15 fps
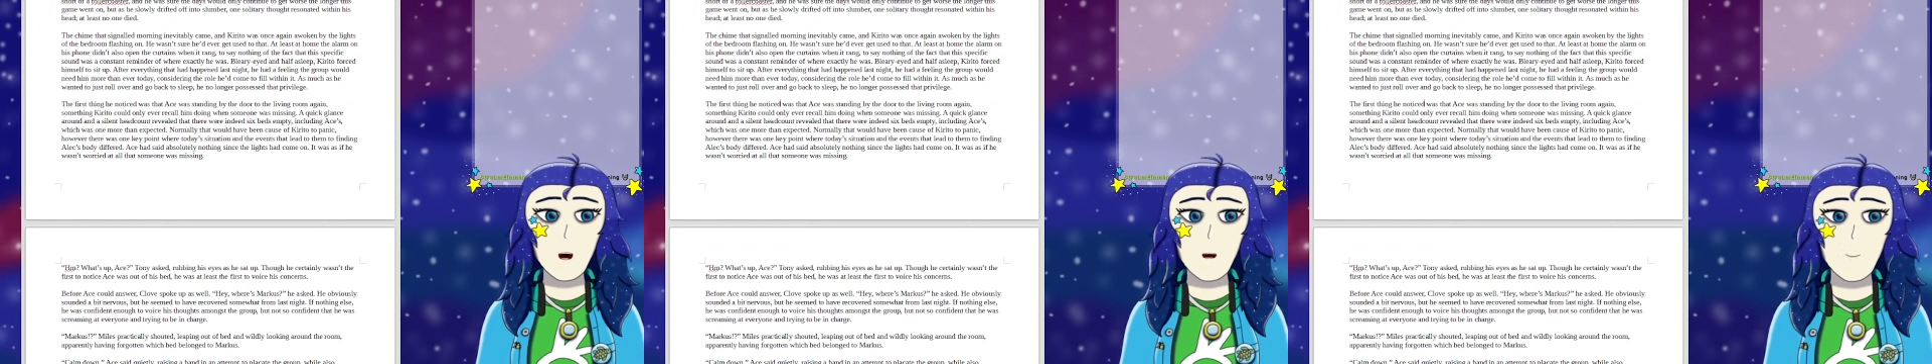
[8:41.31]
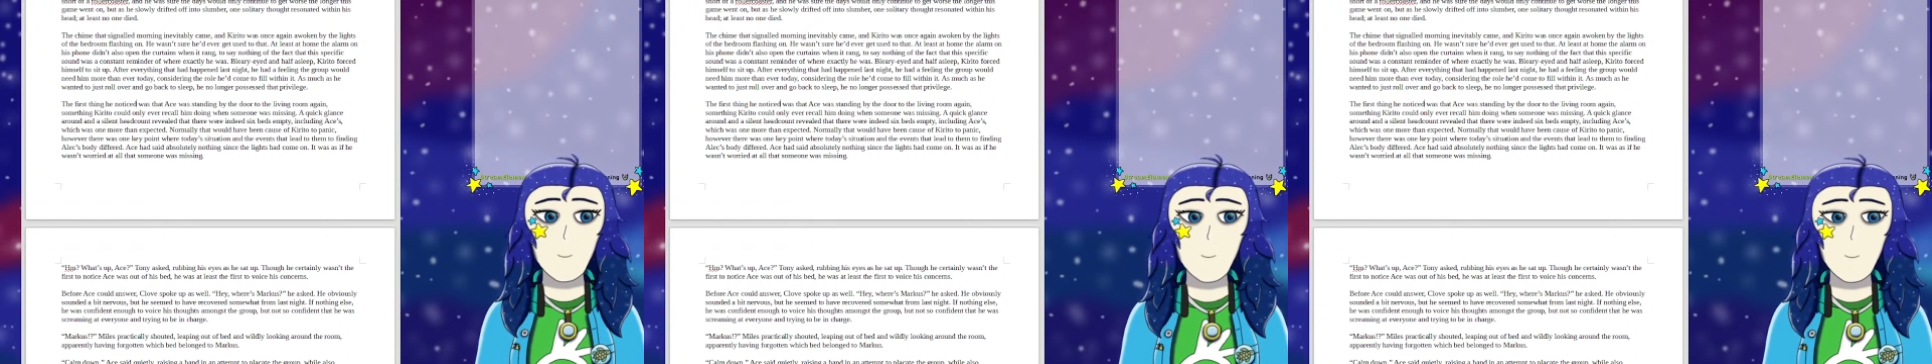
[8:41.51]

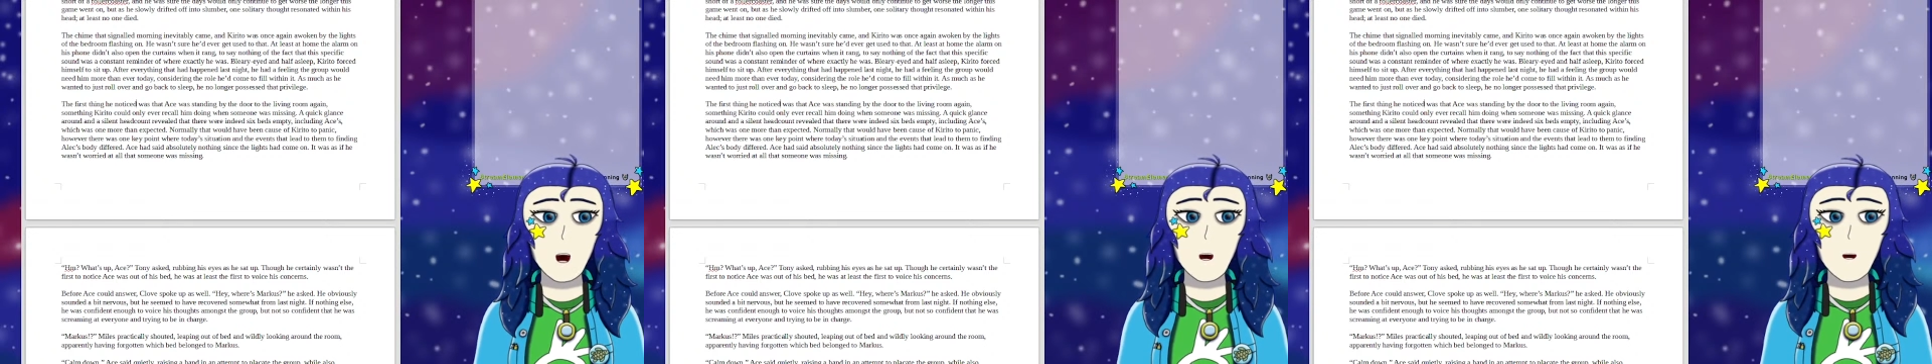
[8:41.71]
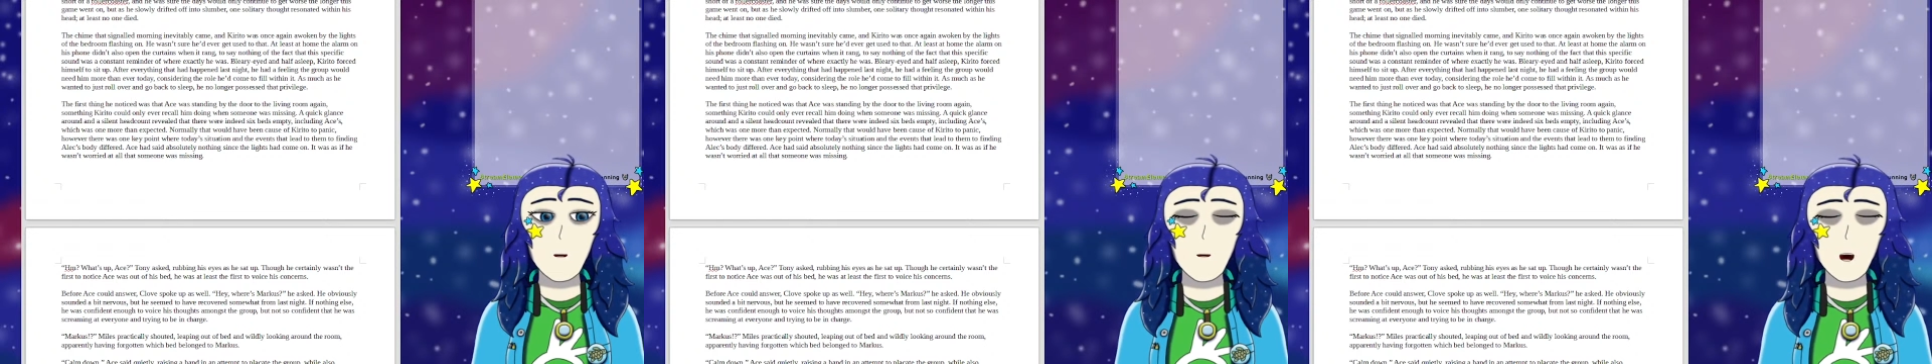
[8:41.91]
but I
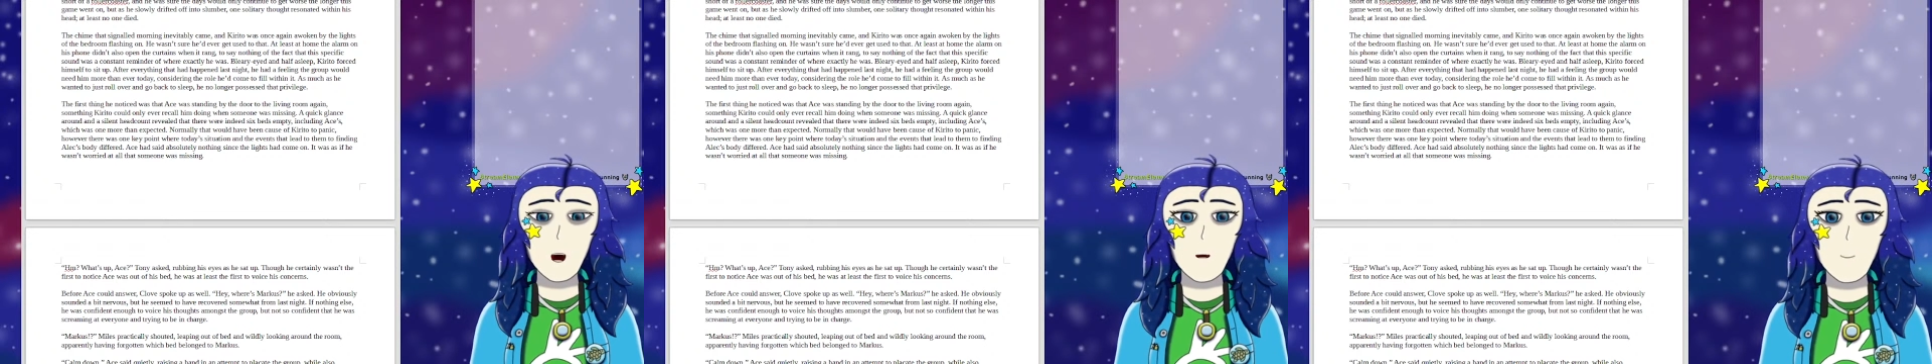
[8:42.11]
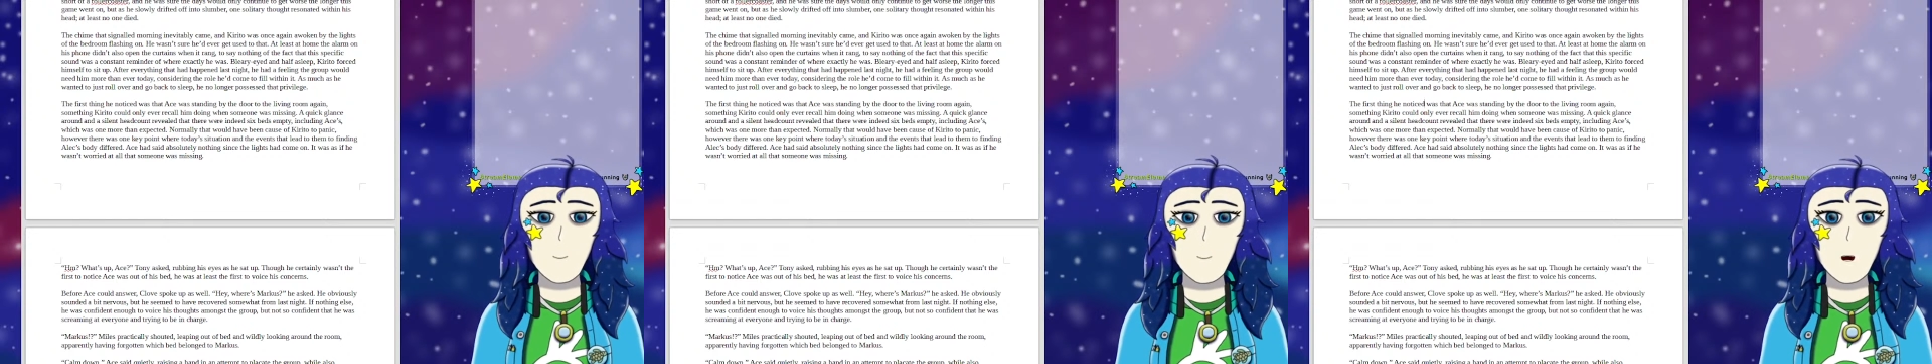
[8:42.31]
don't think I've
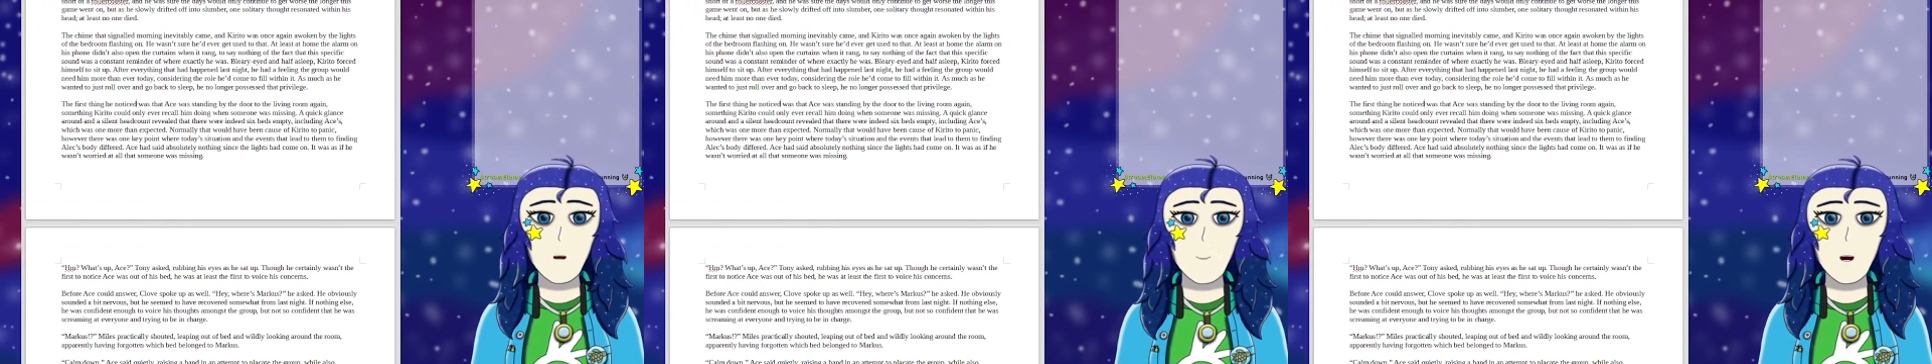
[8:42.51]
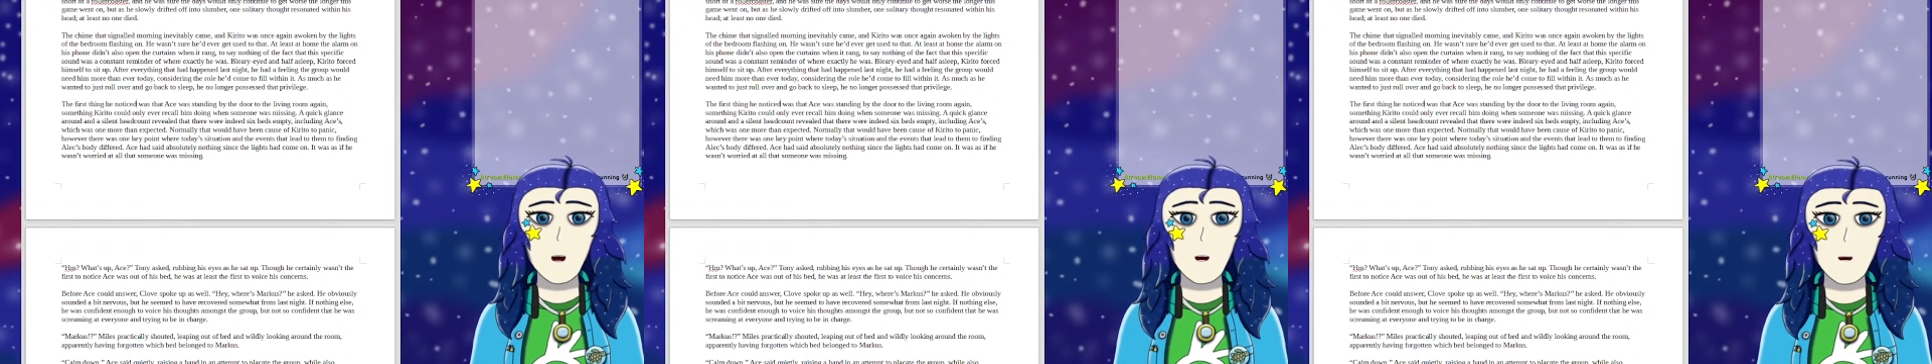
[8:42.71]
properly
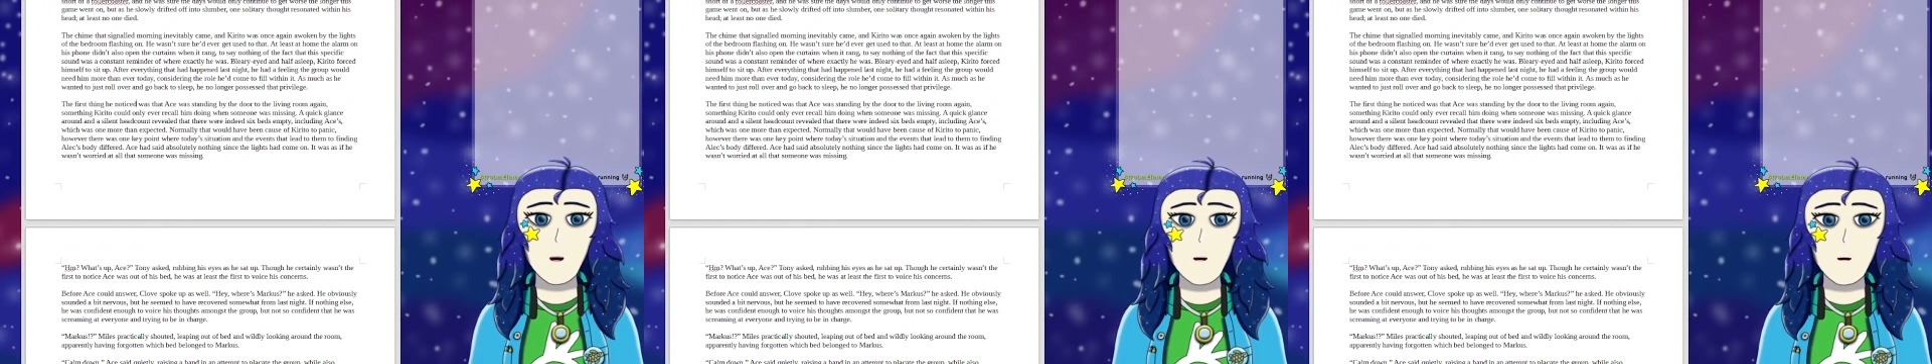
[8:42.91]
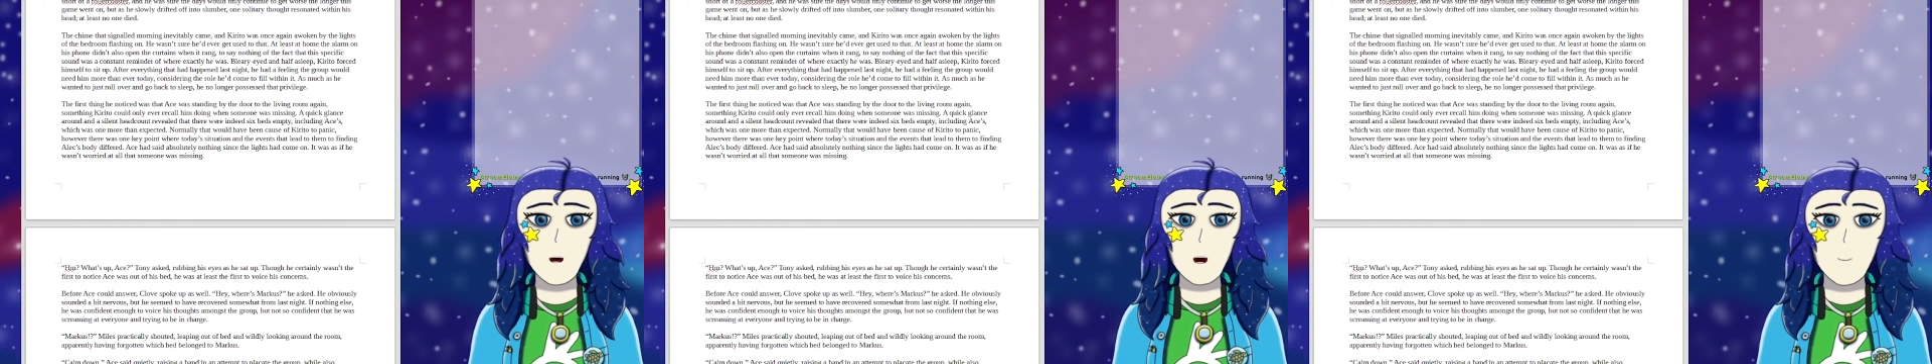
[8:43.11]

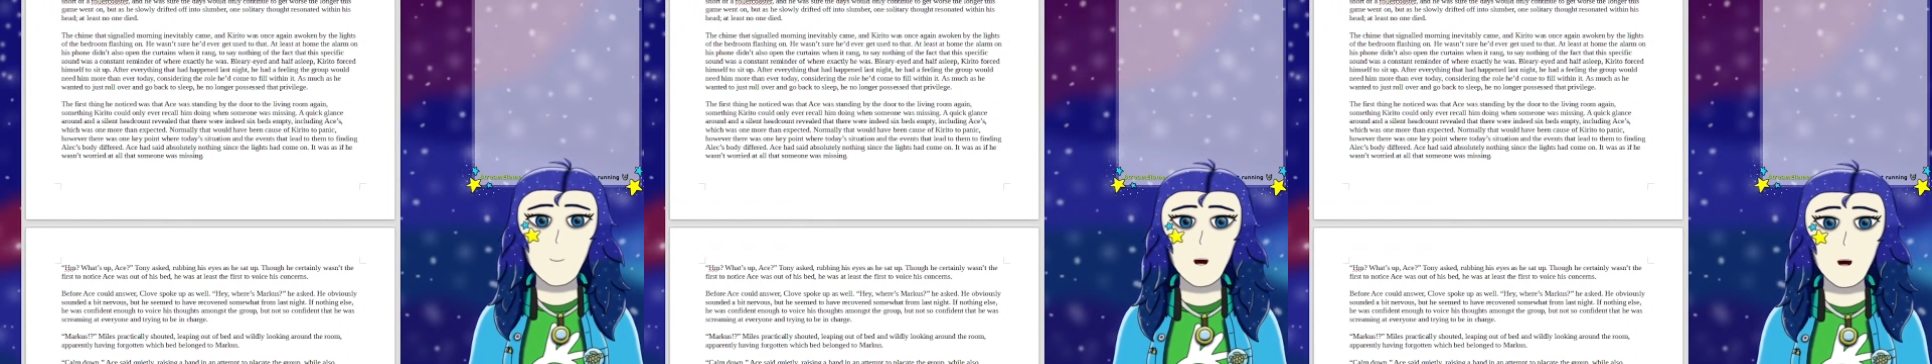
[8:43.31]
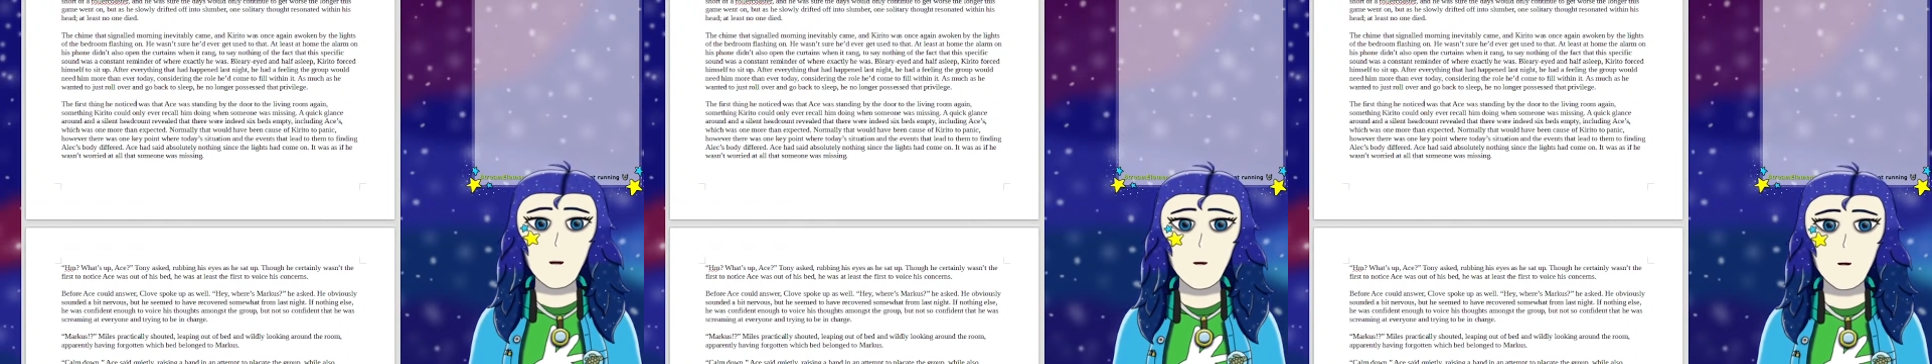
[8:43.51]
described that,
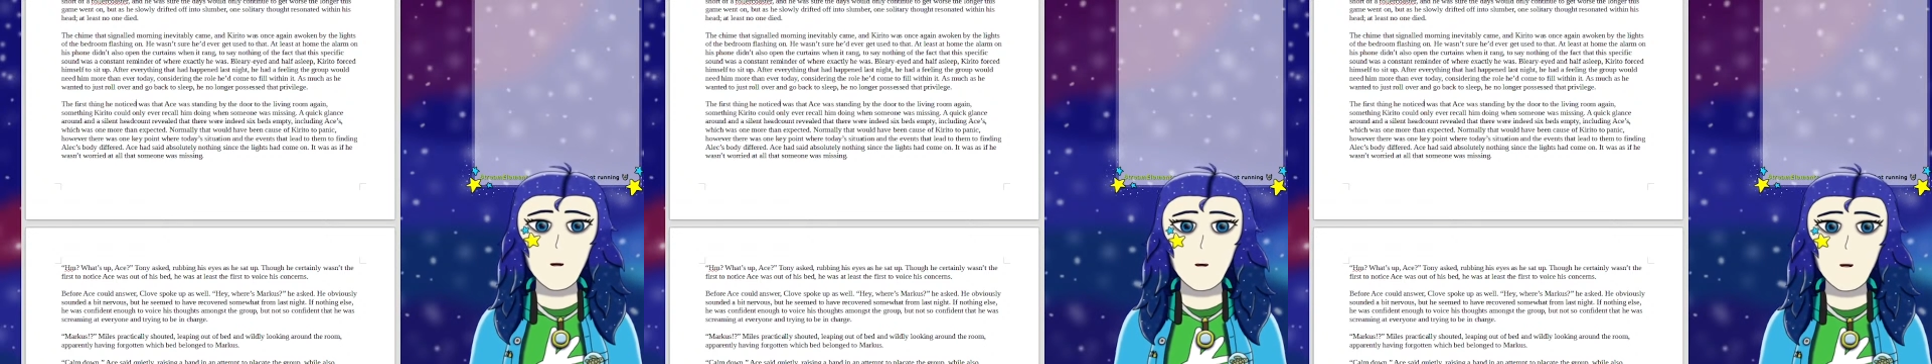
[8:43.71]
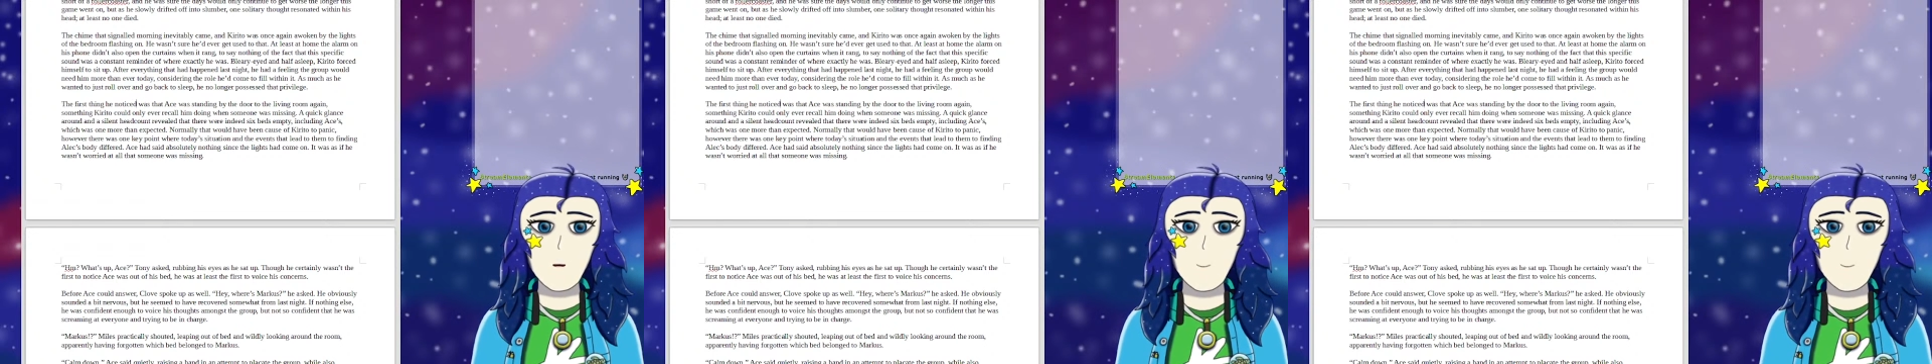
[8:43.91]
so...